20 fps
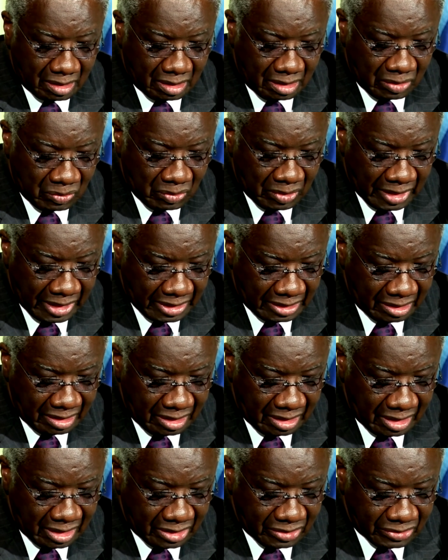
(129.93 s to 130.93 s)
the
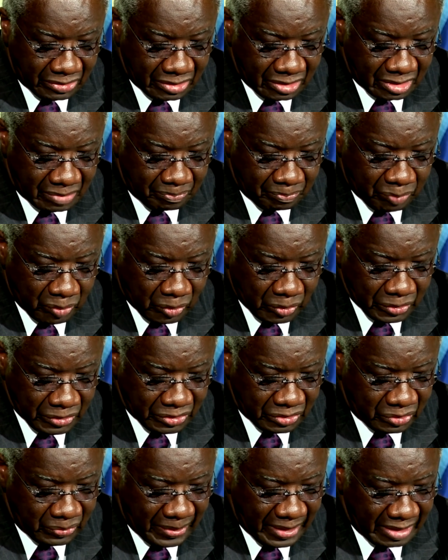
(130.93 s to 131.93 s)
United Nations
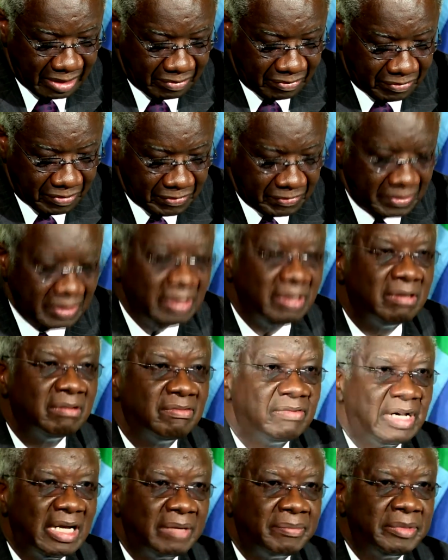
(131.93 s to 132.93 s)
Post-2015
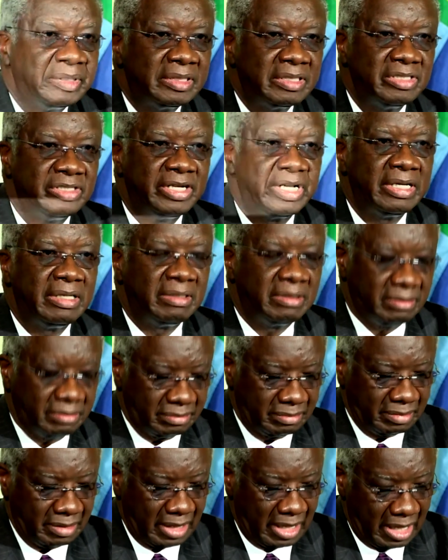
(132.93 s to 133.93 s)
Development Agenda,
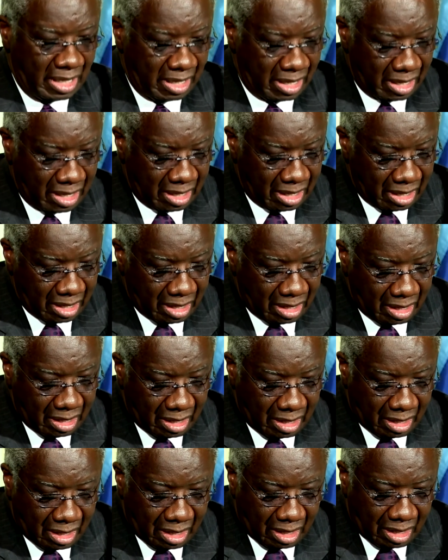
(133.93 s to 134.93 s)

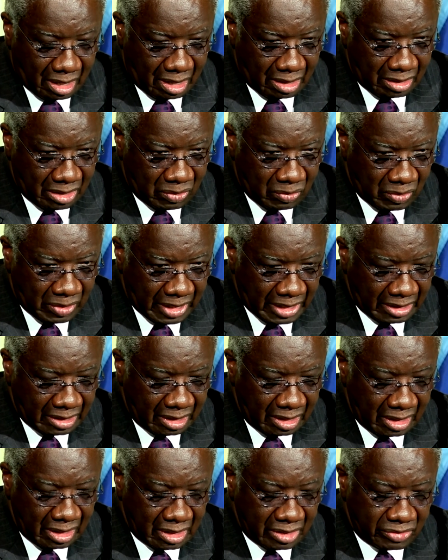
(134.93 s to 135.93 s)
and the
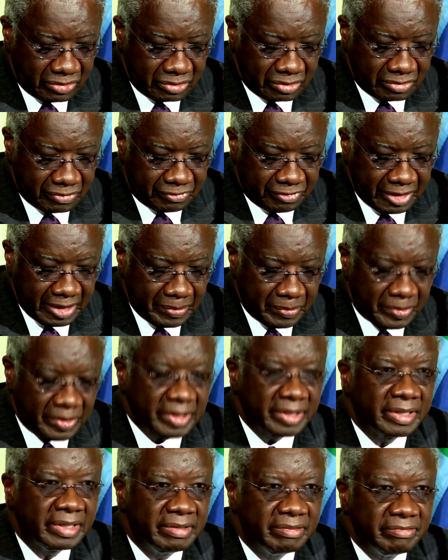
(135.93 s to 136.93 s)
United Nations
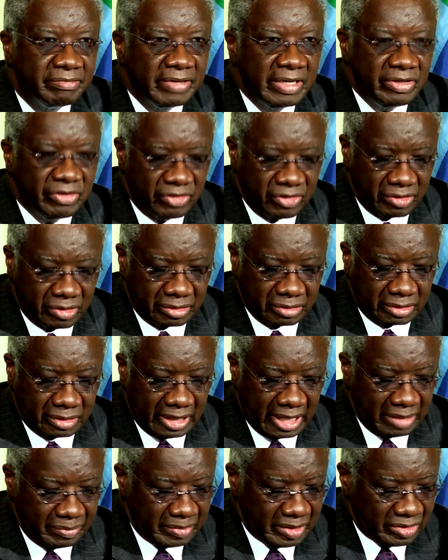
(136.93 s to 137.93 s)
Framework Convention on
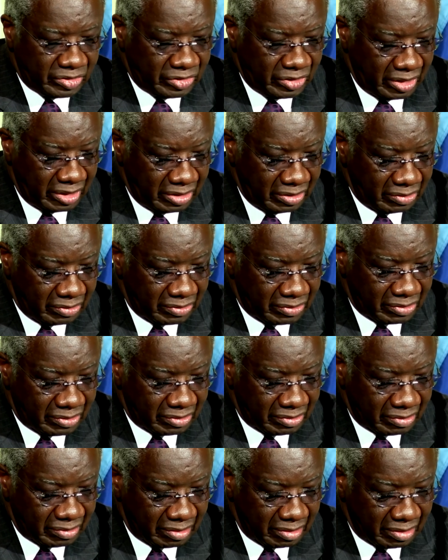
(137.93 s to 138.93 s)
Climate
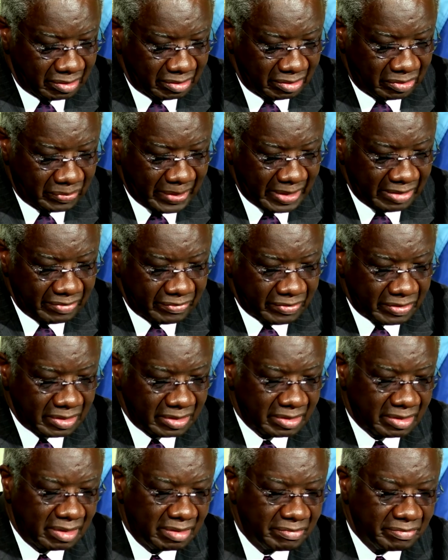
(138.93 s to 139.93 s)
Change, the
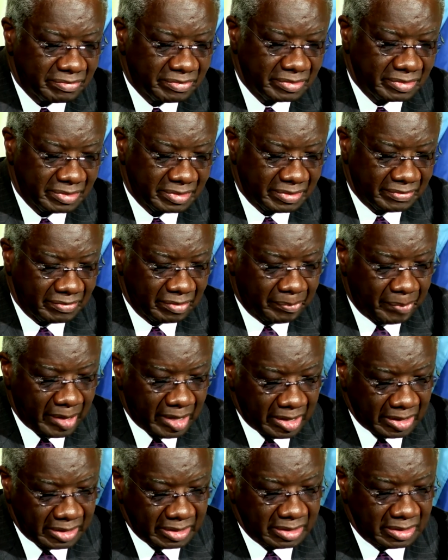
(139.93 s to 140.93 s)
21st Conference of the
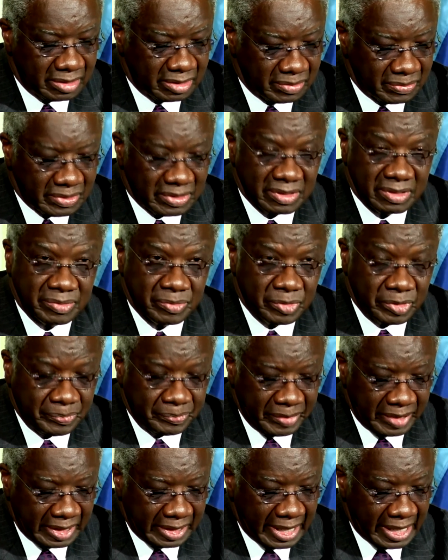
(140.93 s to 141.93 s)
Parties, which is
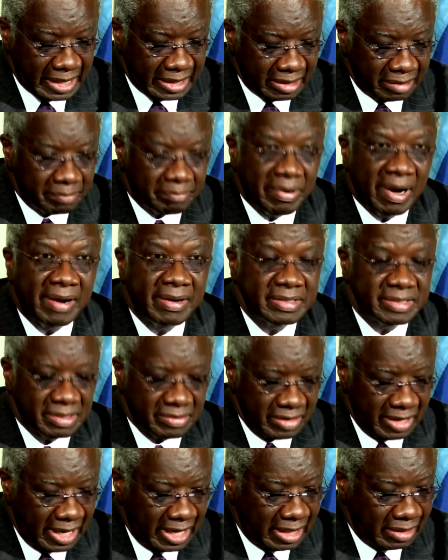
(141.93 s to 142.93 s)
being held in Paris
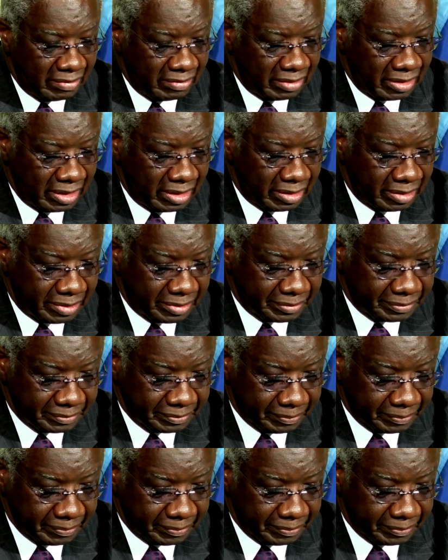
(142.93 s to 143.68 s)
at the end of the year.